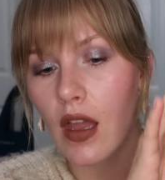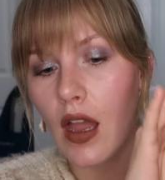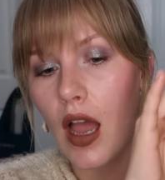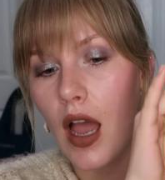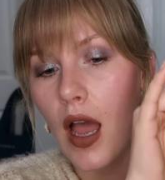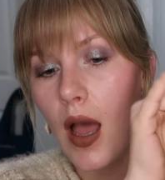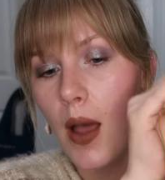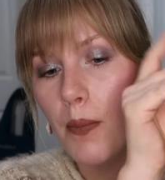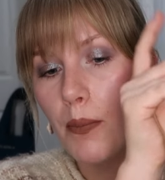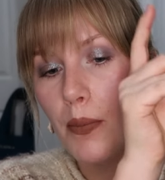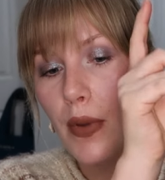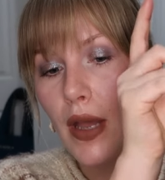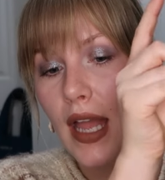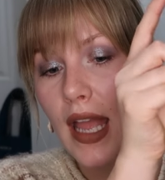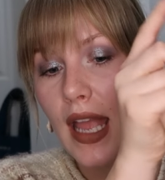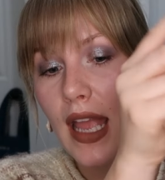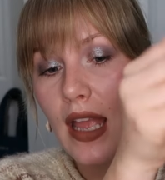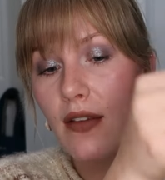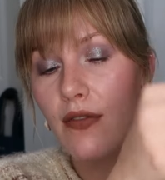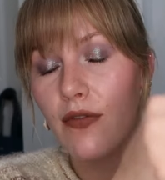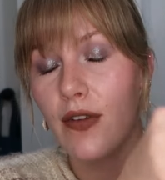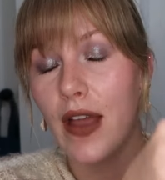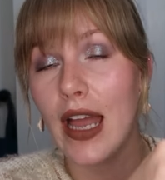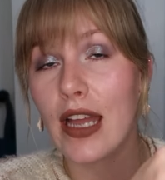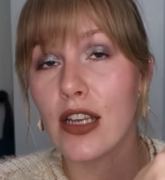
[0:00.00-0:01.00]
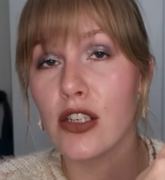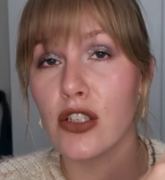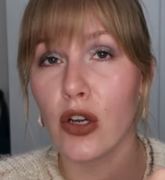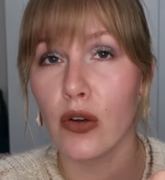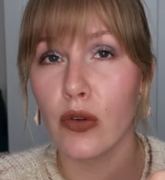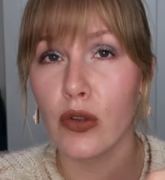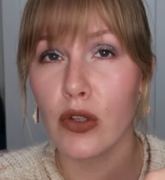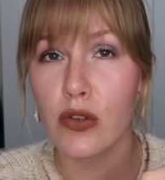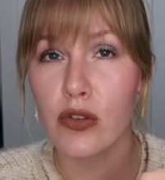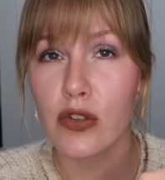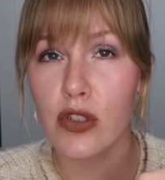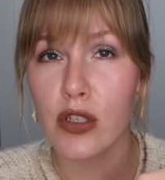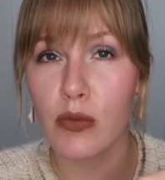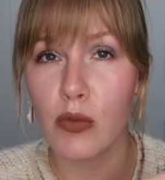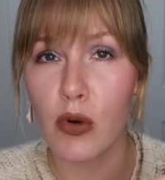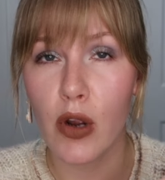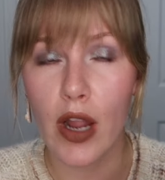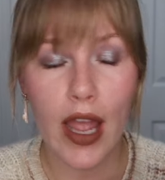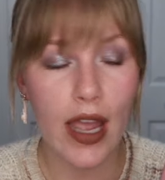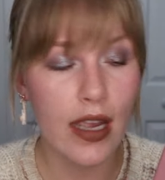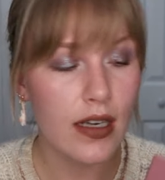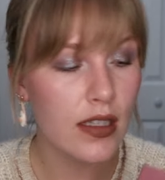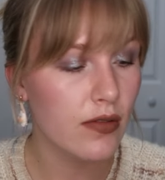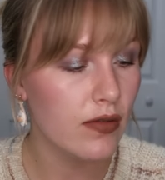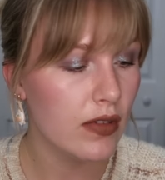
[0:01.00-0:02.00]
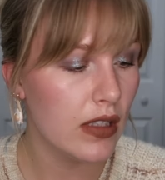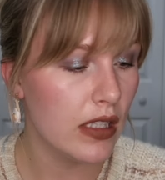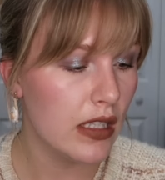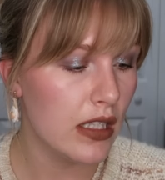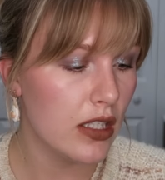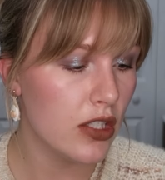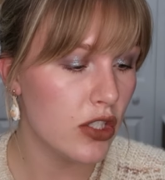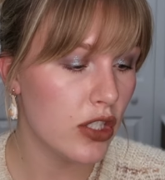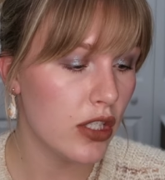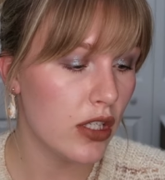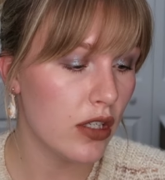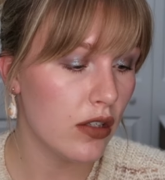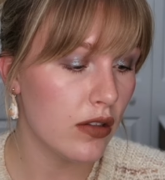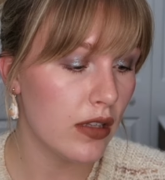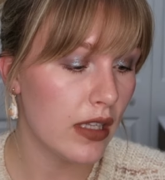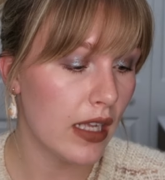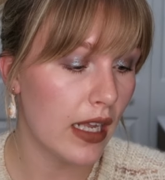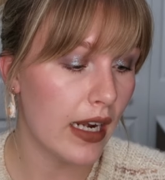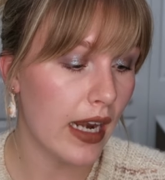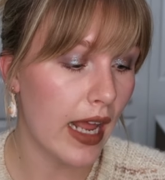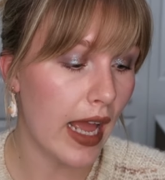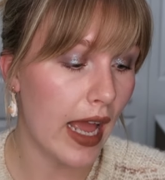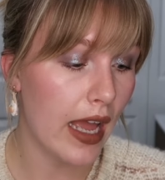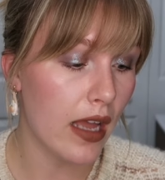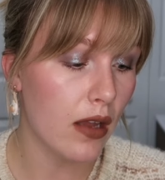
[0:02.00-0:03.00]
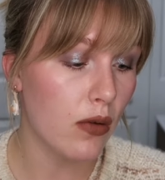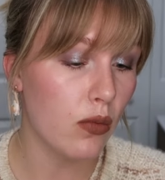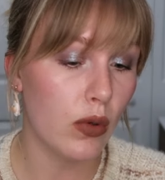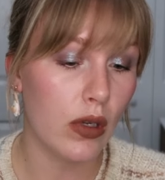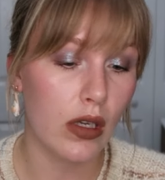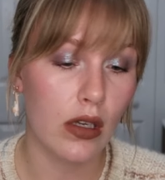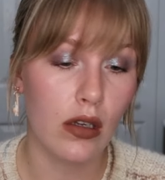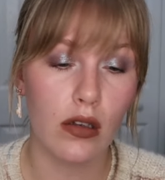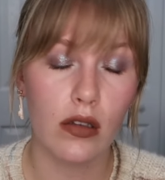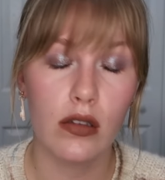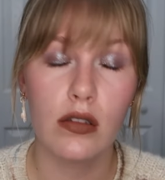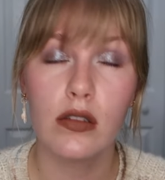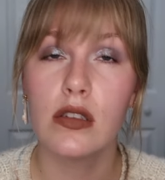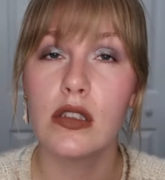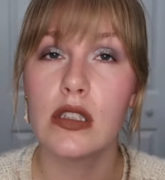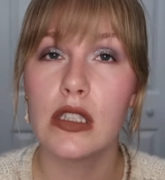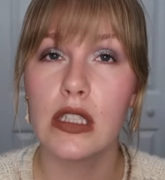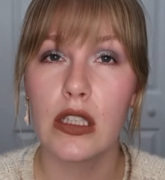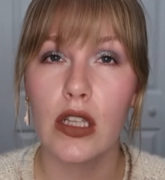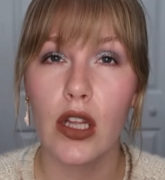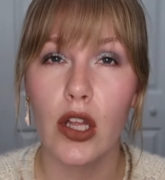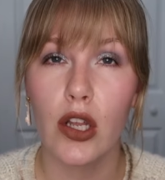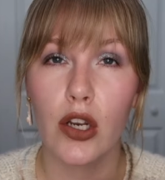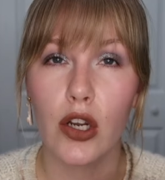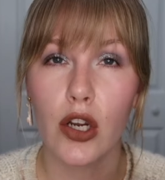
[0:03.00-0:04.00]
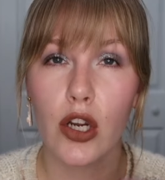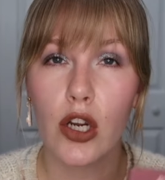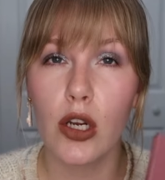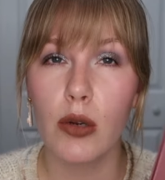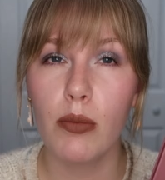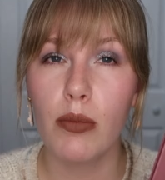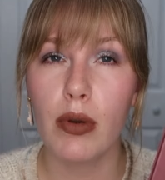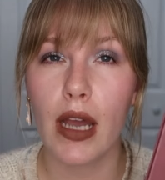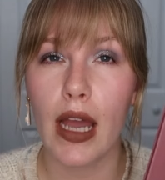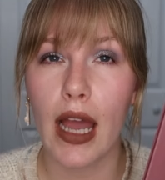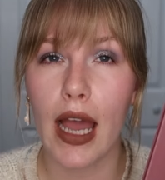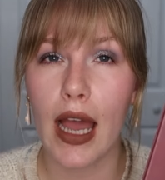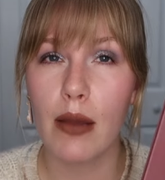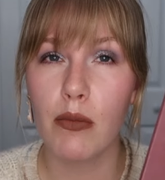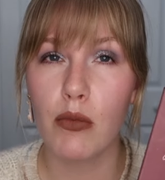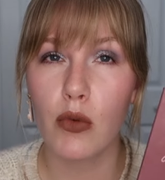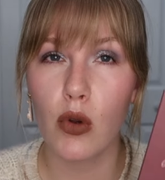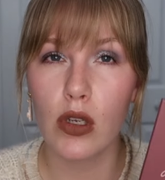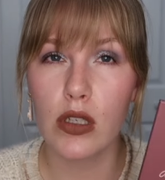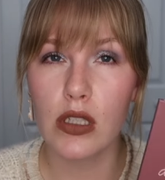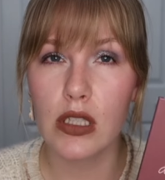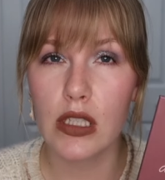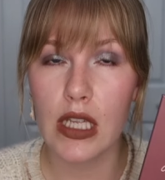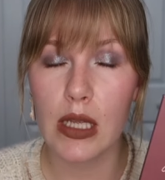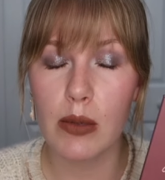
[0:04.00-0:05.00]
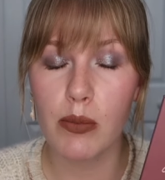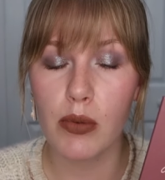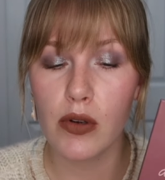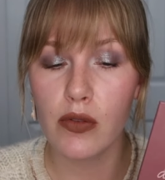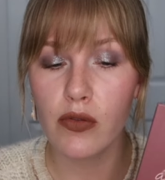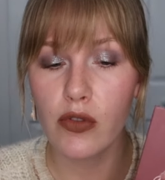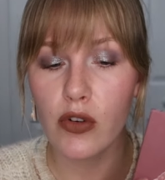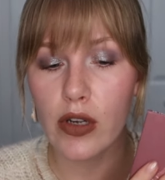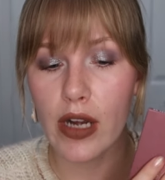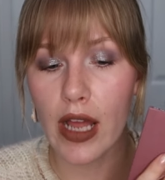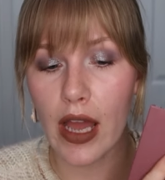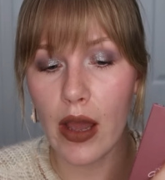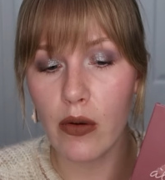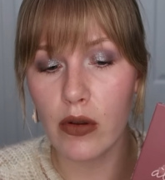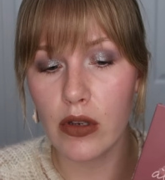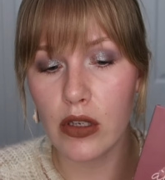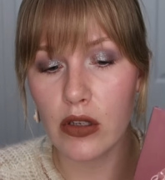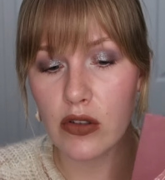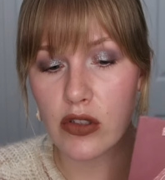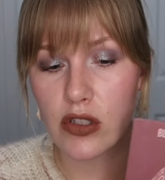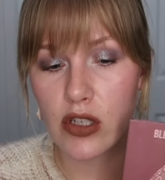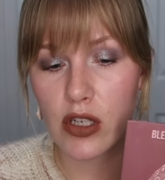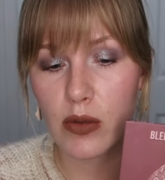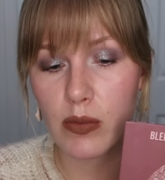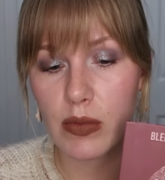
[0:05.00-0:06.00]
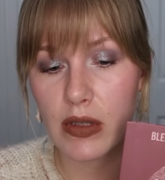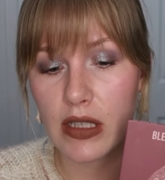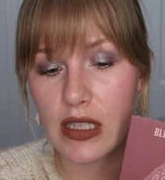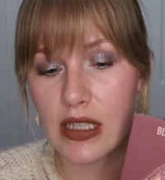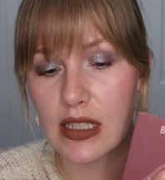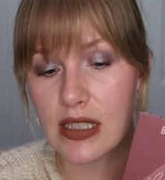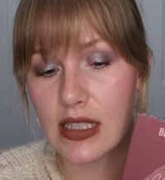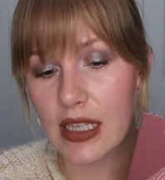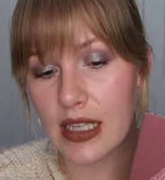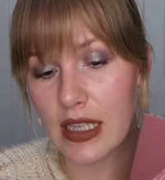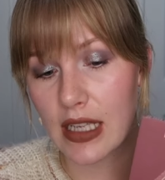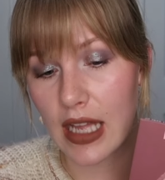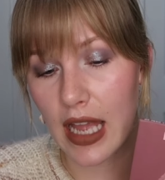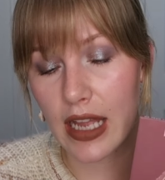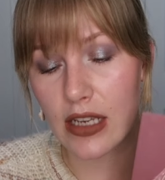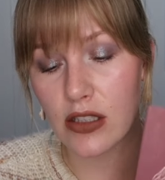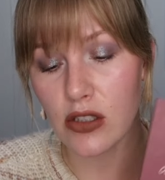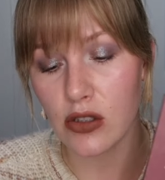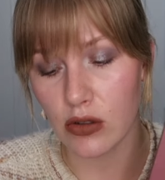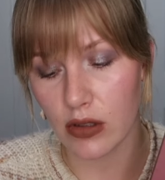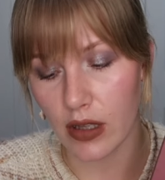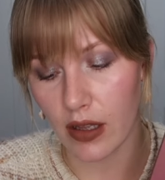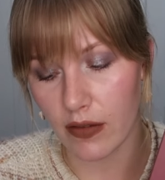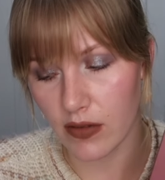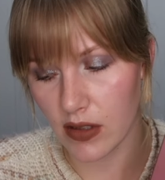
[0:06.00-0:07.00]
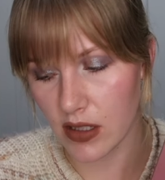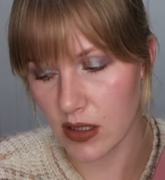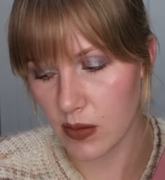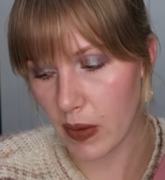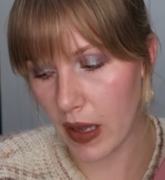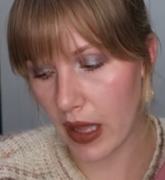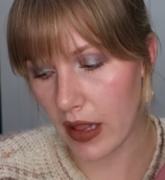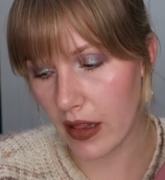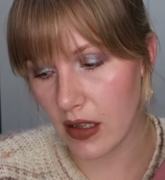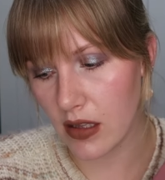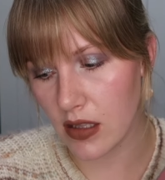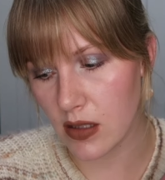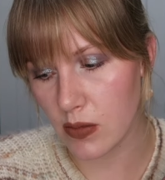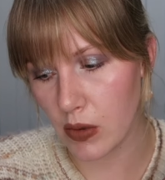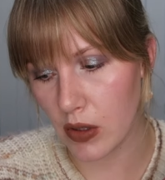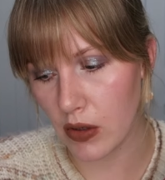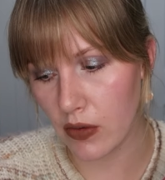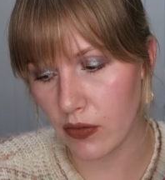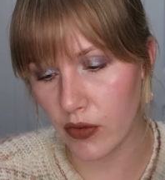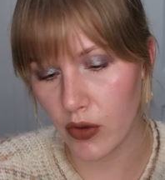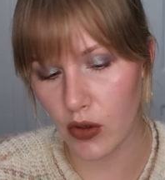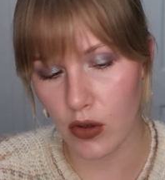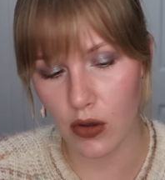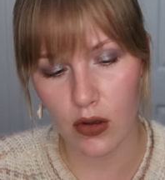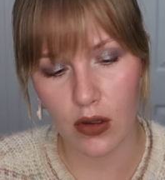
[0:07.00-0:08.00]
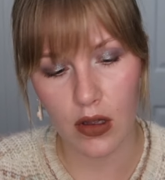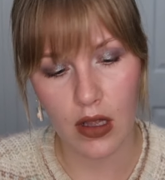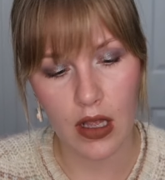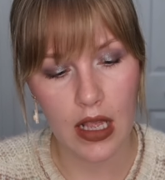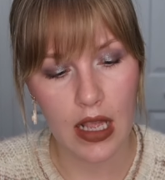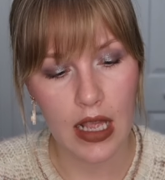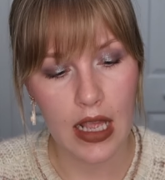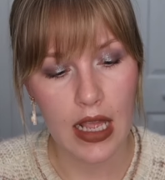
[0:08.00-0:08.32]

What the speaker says: But if I don't use her more actively this year, then I will declutter her. But I'm going to keep her for now and use her because I do love this palette. It's beautiful.